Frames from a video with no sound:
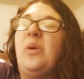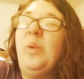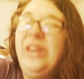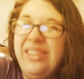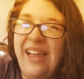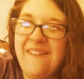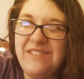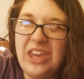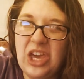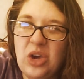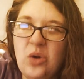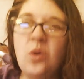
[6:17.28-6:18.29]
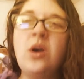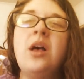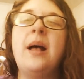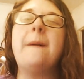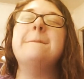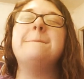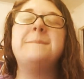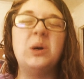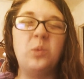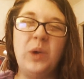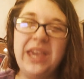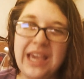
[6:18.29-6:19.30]
We love you,
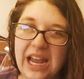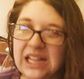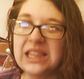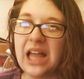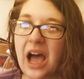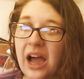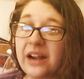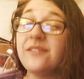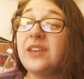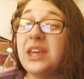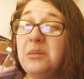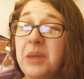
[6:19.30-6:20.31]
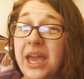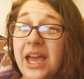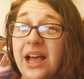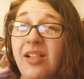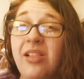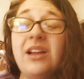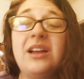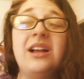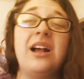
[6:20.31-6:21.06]
but we get a lot of email.